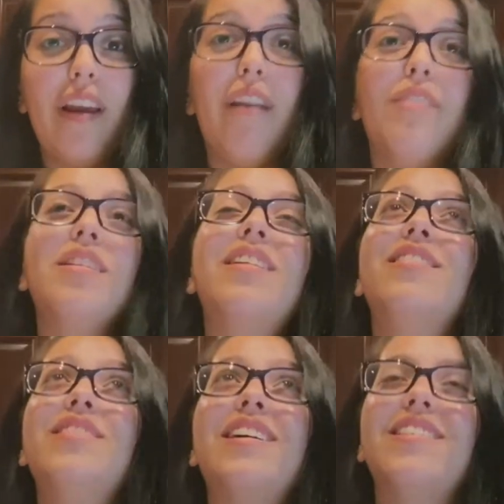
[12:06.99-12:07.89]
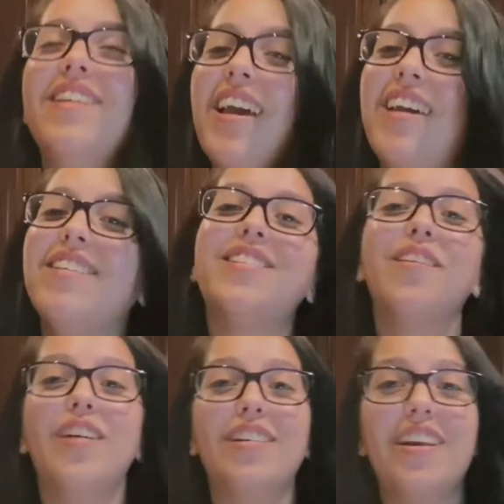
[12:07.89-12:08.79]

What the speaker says: And I was like, oh my God, it was so fun.